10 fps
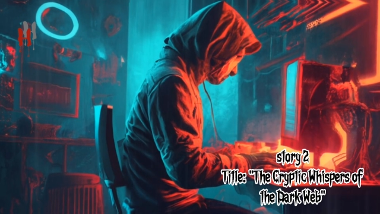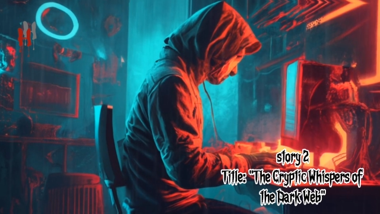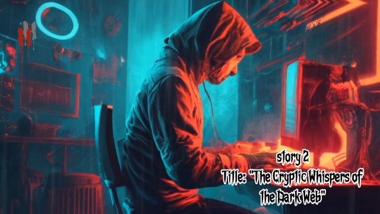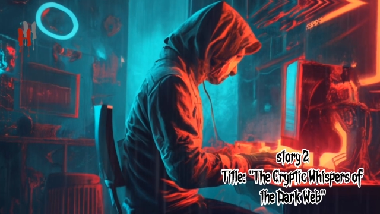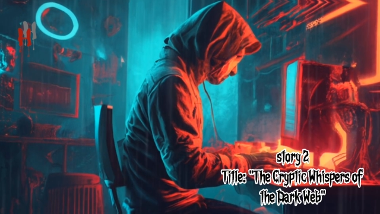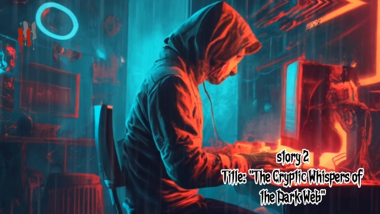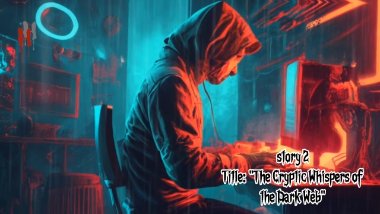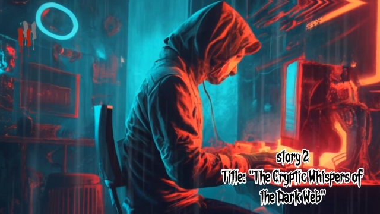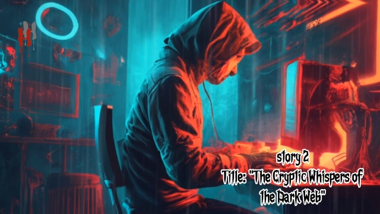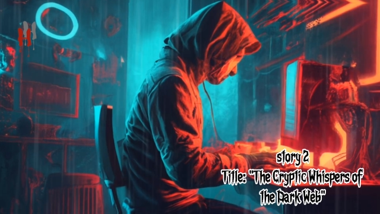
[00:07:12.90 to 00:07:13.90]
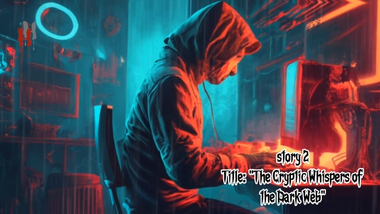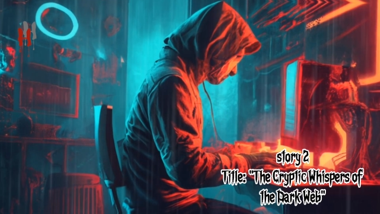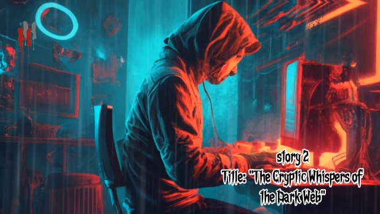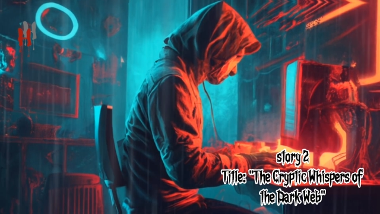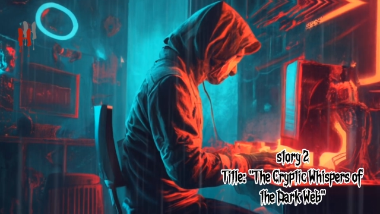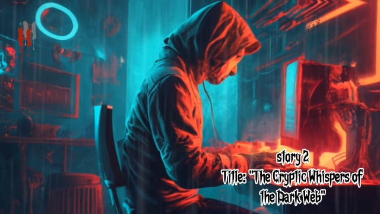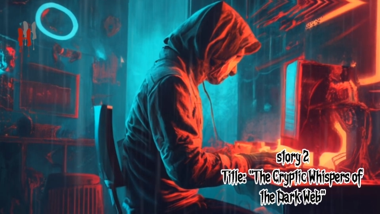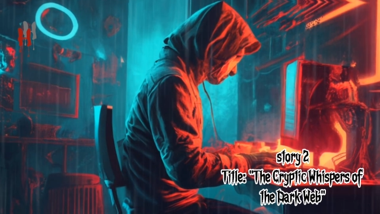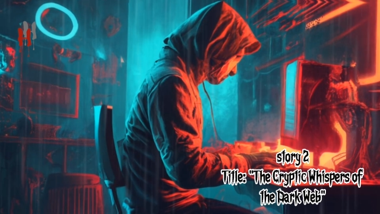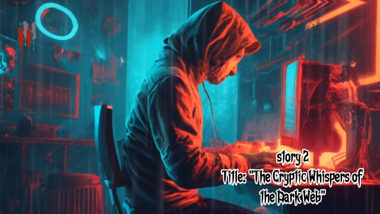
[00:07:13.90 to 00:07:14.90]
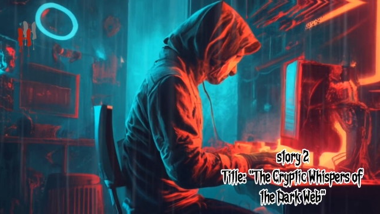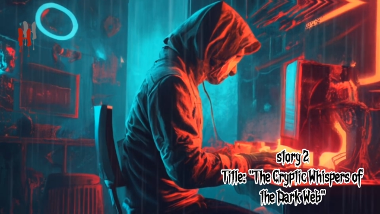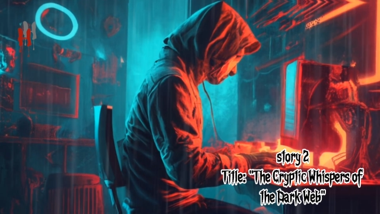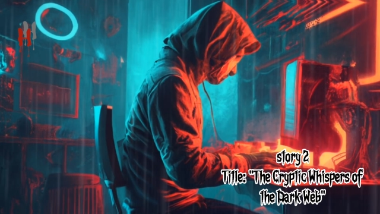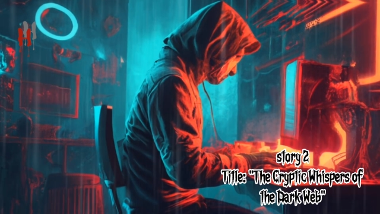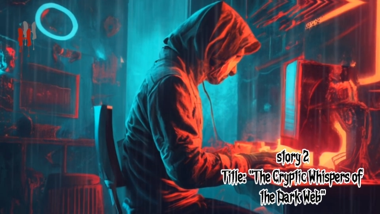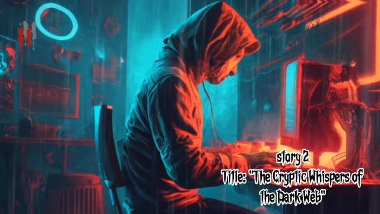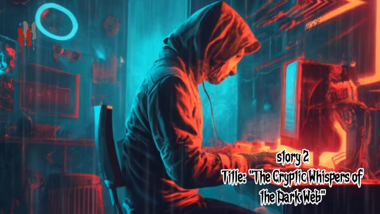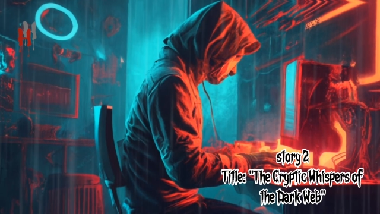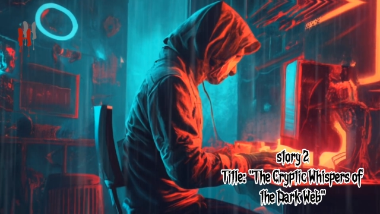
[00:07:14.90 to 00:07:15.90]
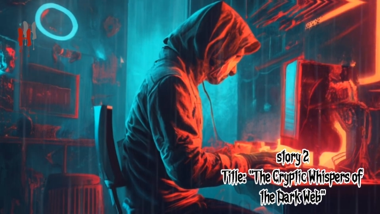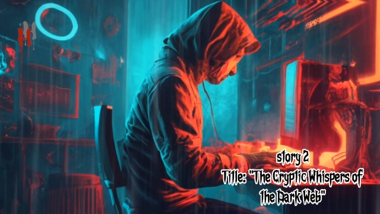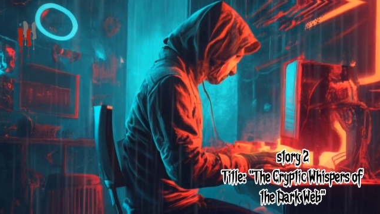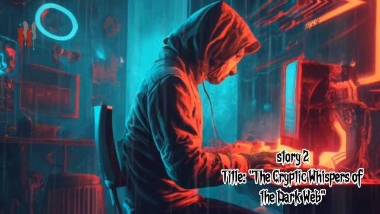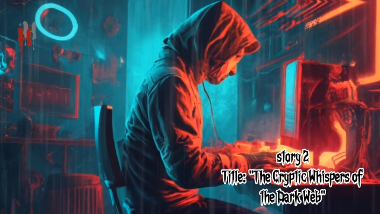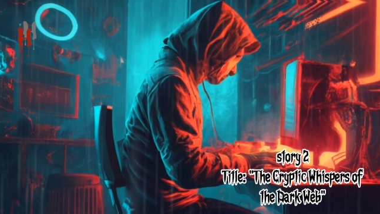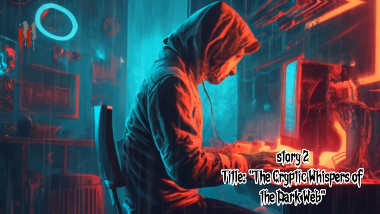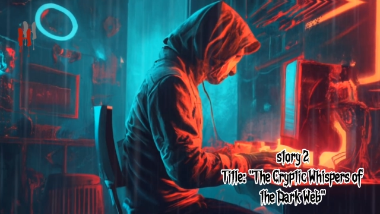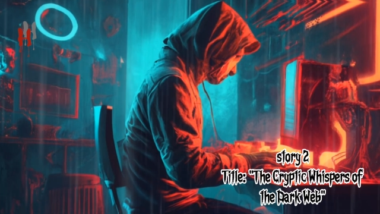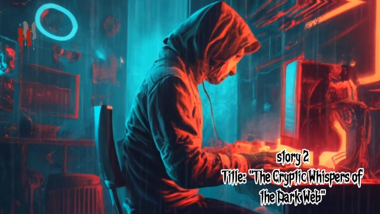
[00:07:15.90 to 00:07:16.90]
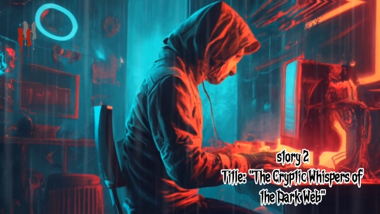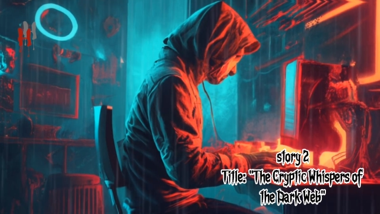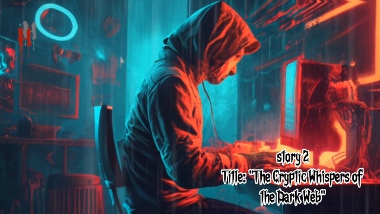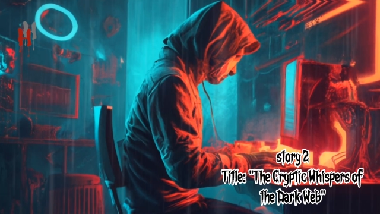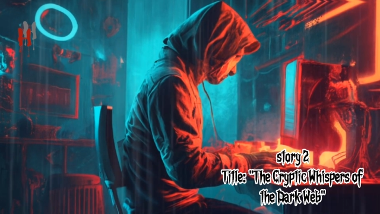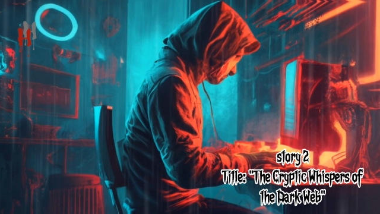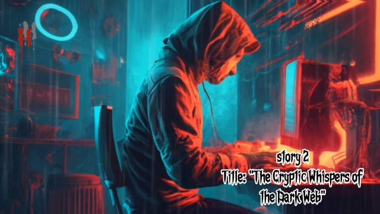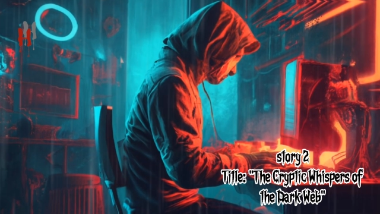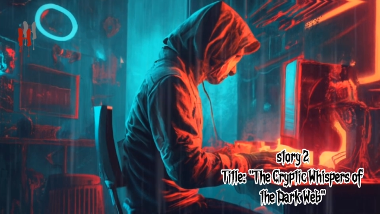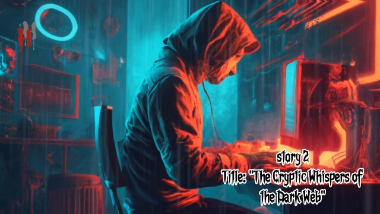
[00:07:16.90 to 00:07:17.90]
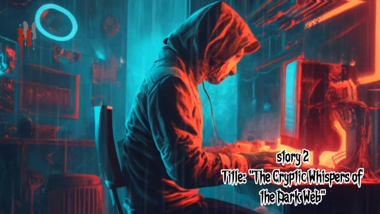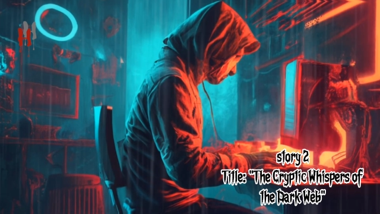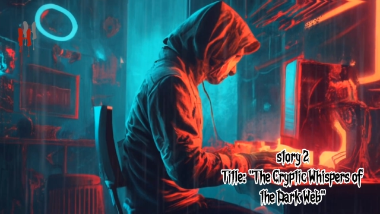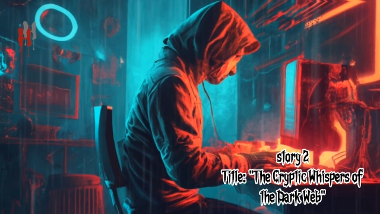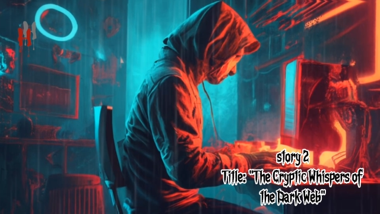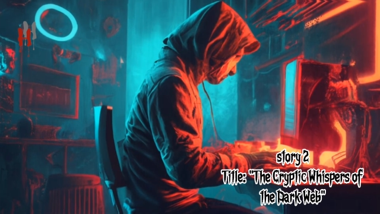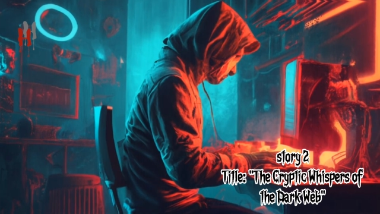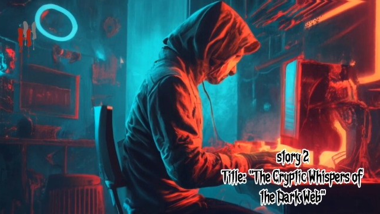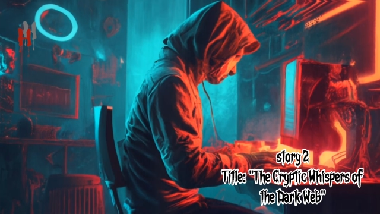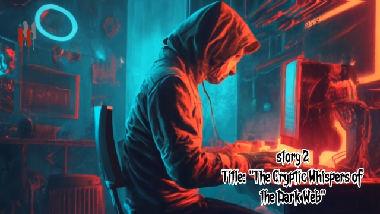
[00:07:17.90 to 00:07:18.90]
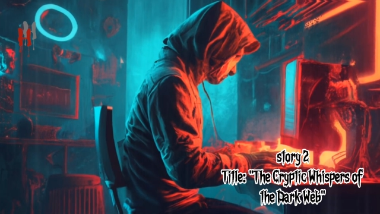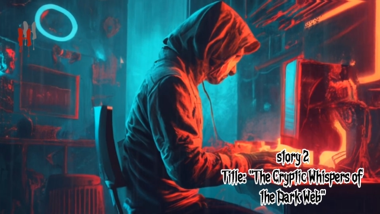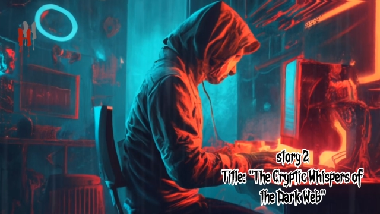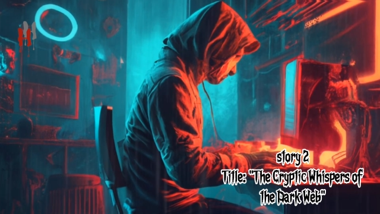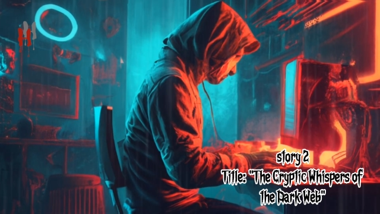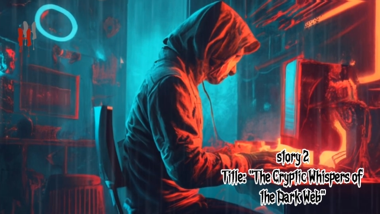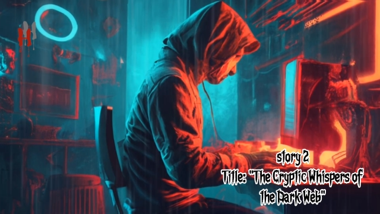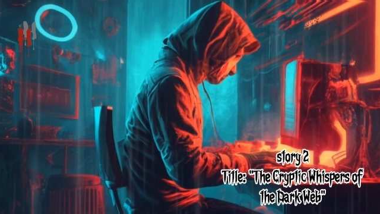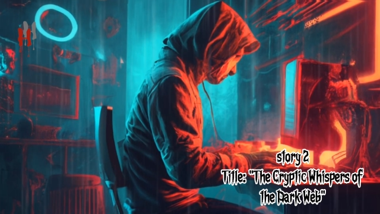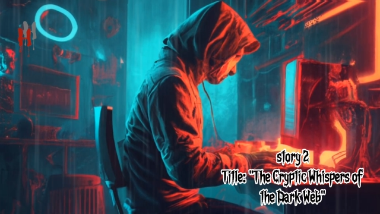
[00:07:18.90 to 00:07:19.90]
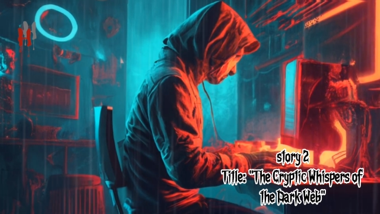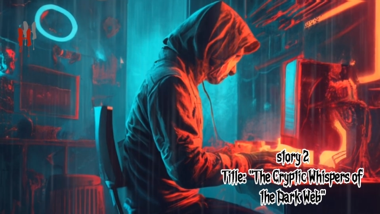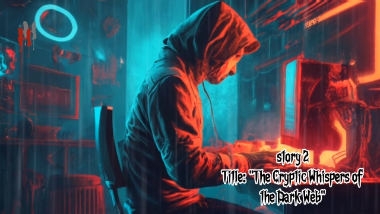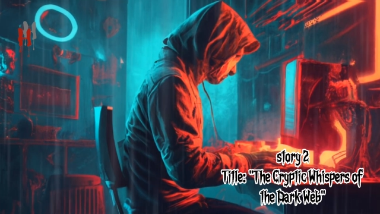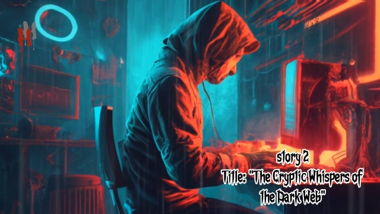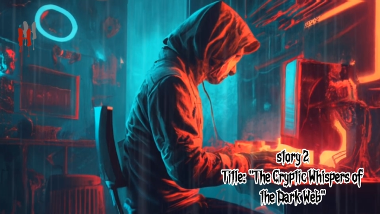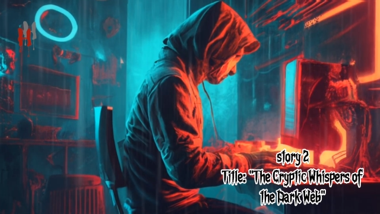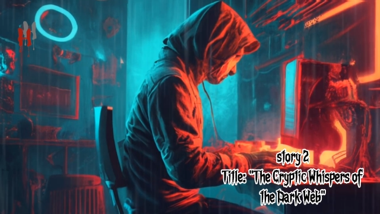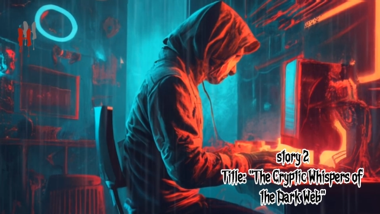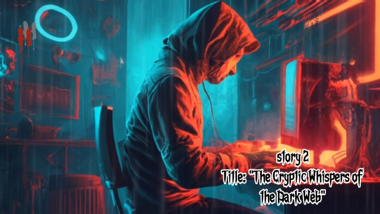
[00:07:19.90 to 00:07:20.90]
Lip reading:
No face is visible, so there are no lips to read.